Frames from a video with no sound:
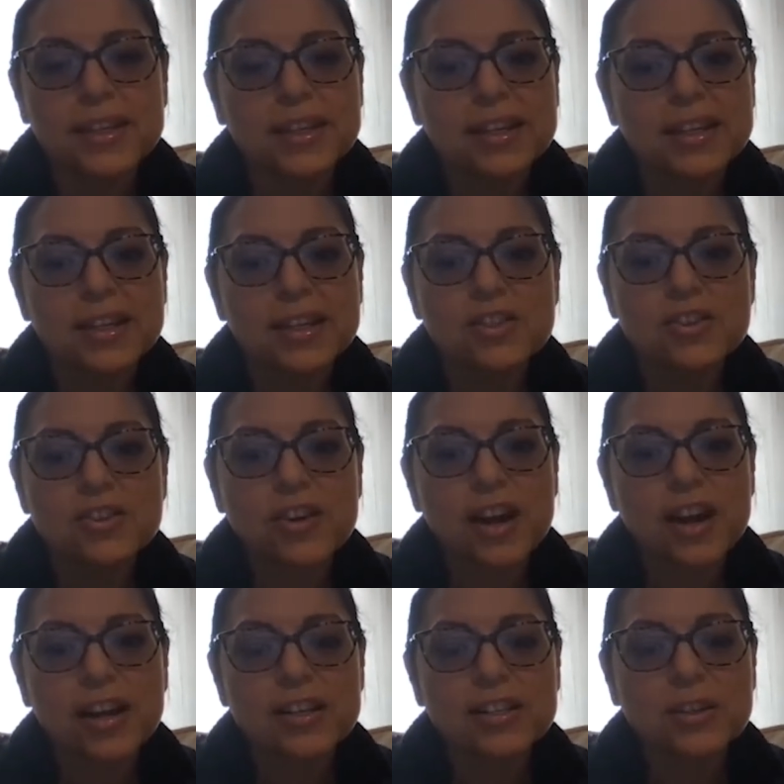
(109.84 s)

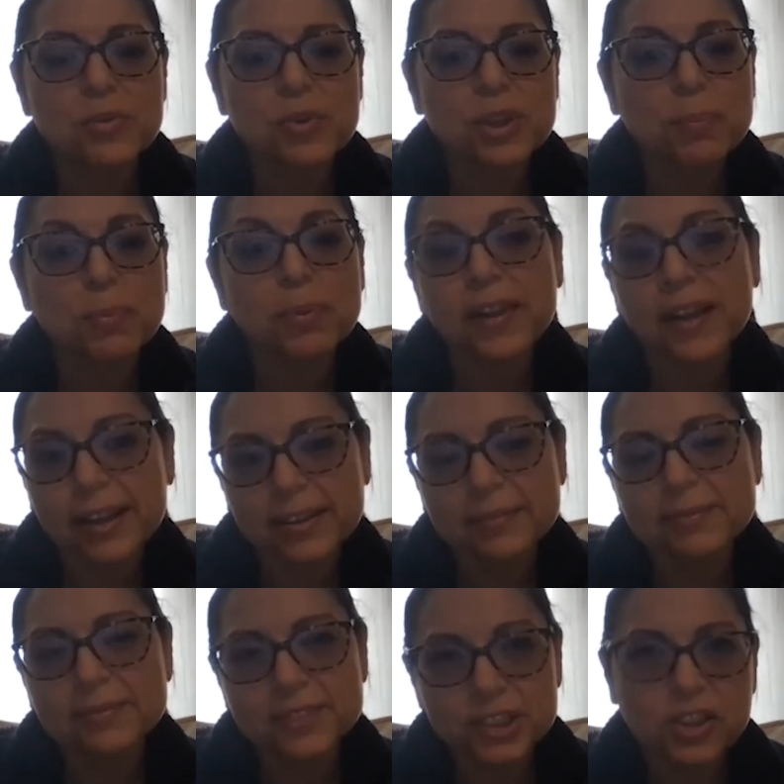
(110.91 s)
interacting with play.
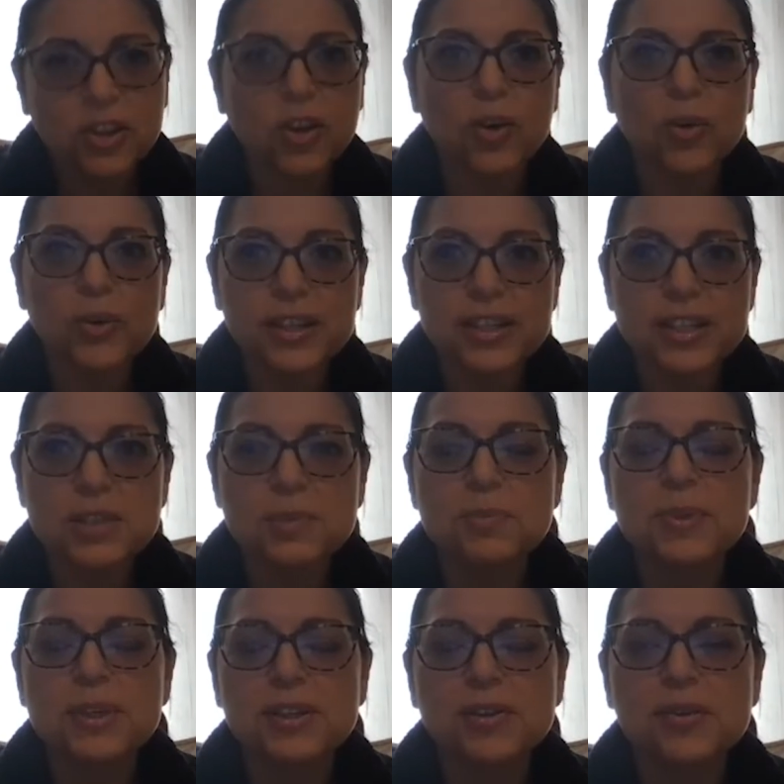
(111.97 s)
So it's
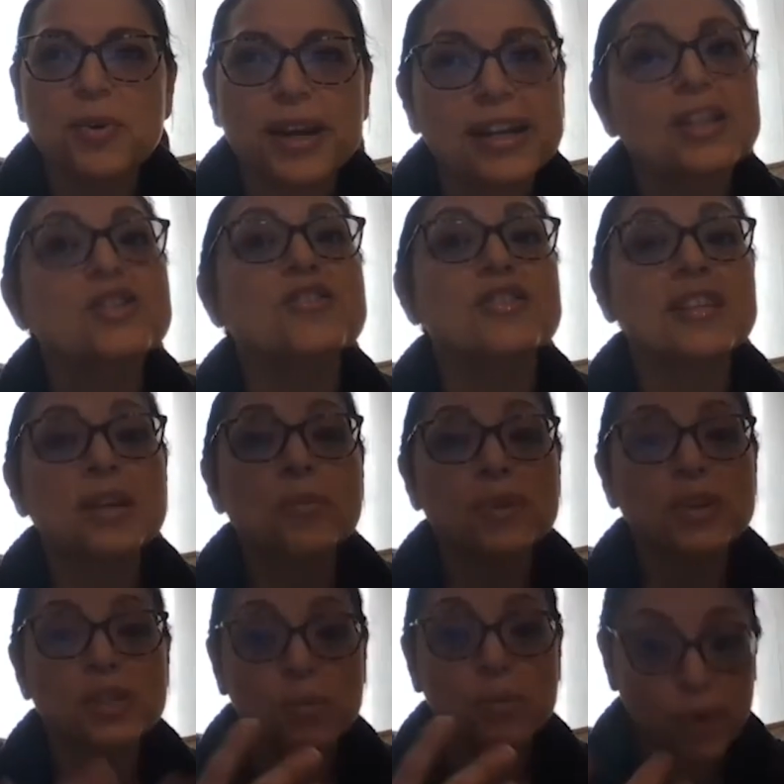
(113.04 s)
been quite interesting,
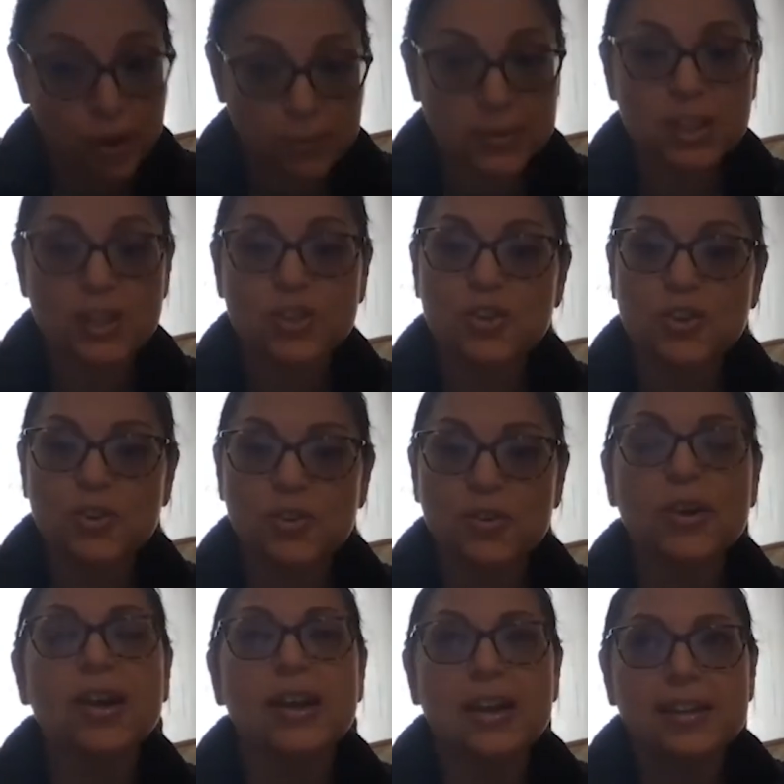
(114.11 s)
which brought me to,
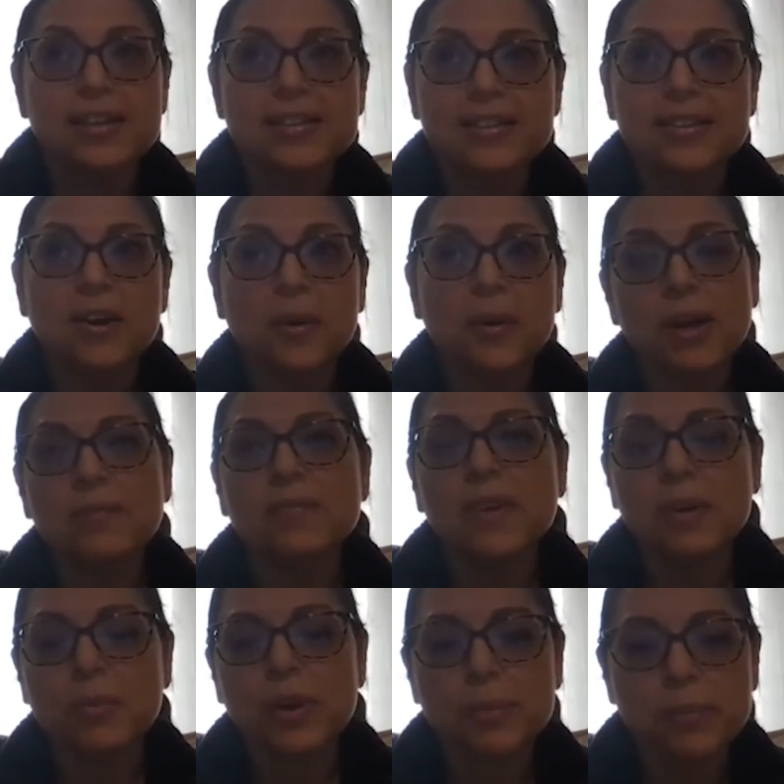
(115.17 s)
you know what, I
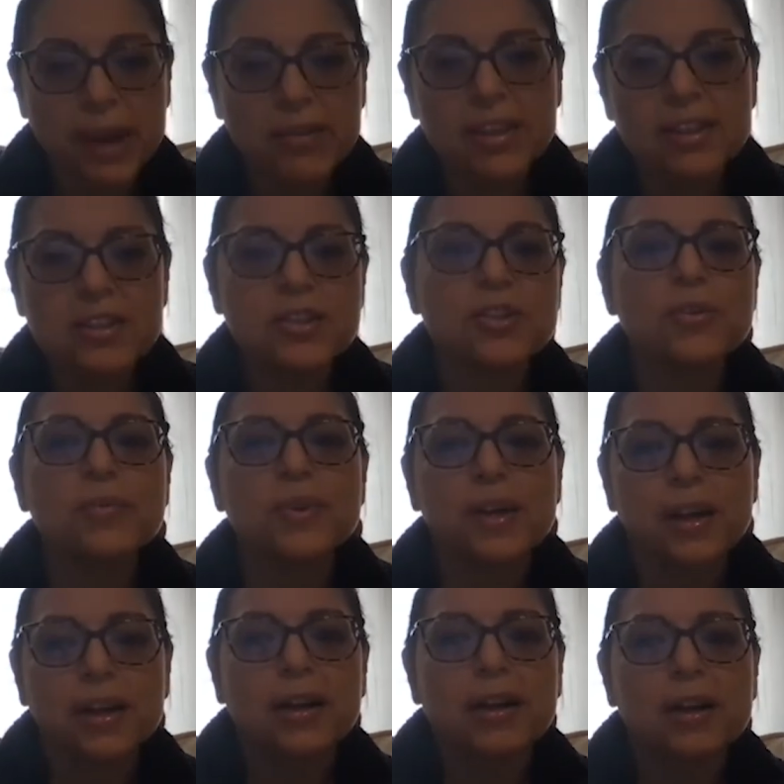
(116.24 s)
want to marry the two.
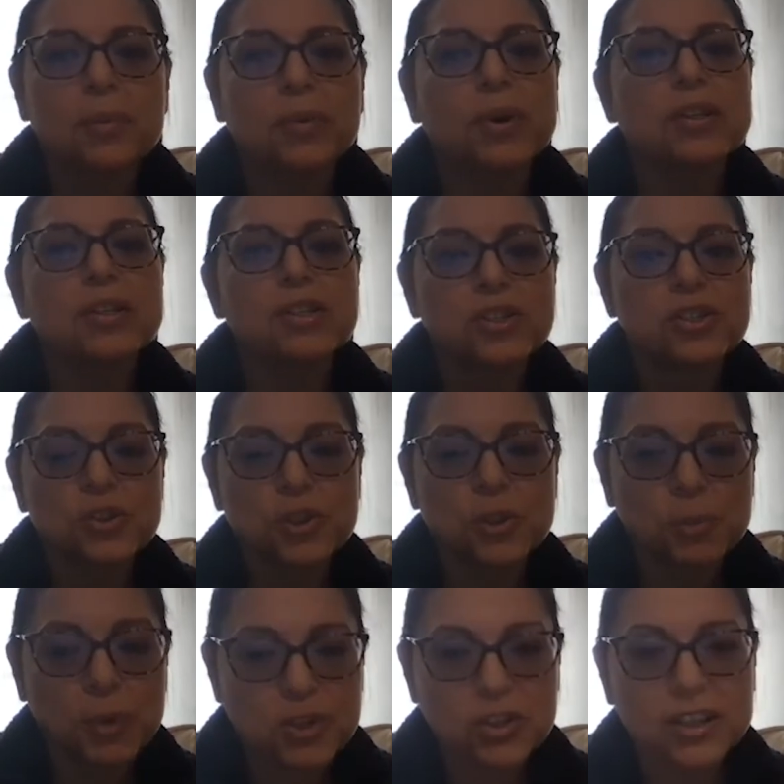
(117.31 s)
I want to do
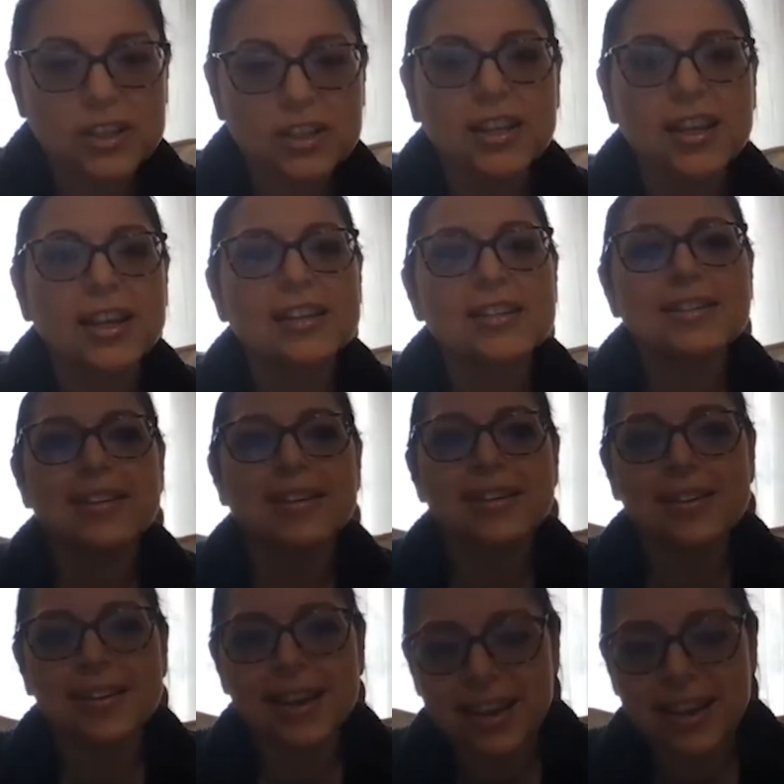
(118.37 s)
special
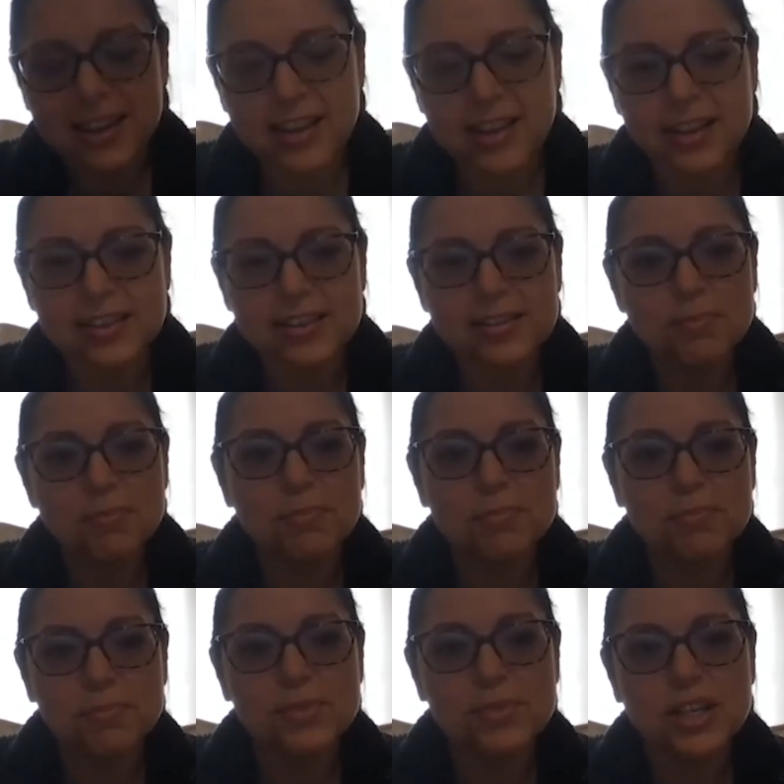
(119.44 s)
education and
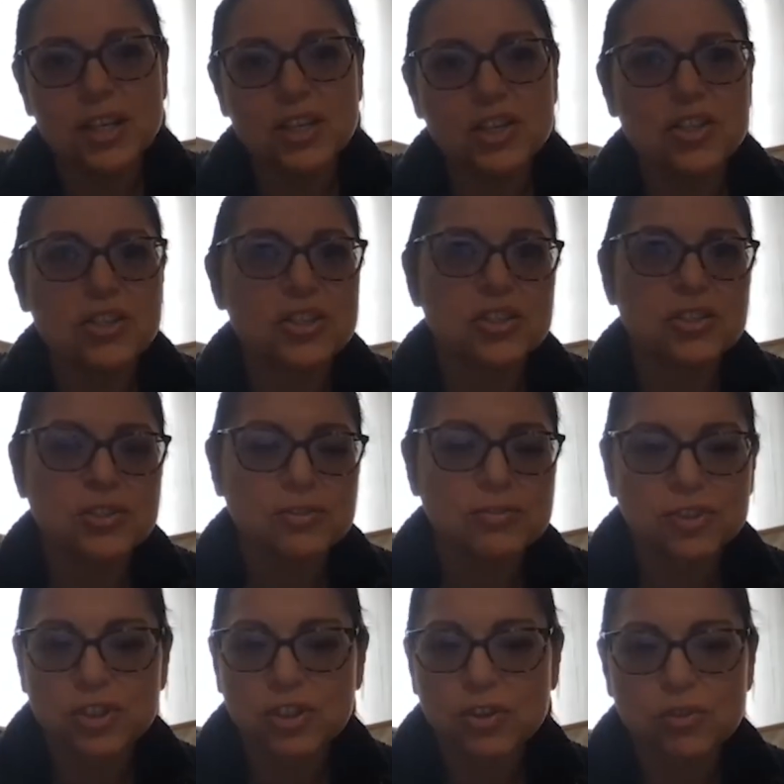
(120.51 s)
teach
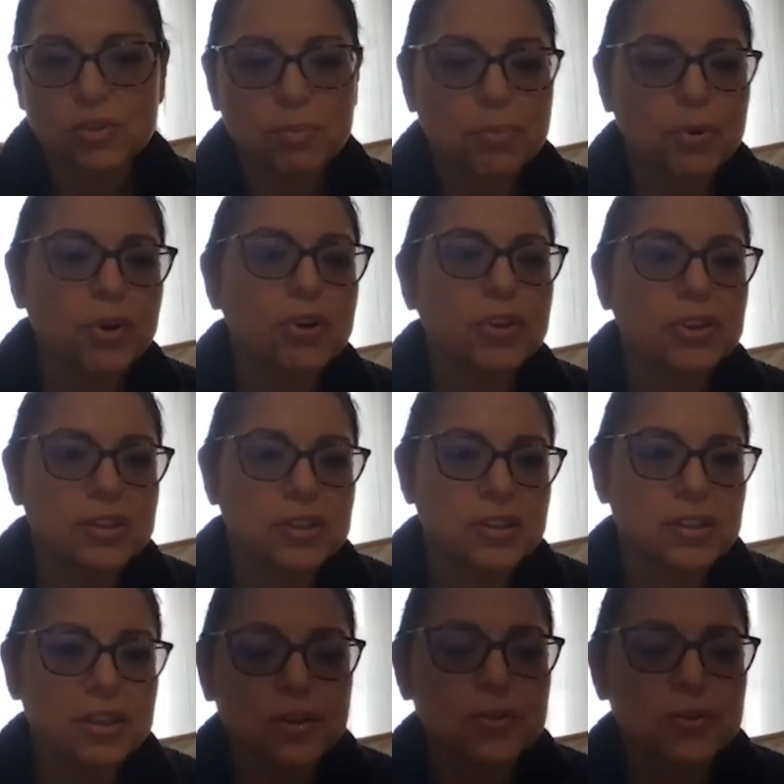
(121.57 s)
children birth through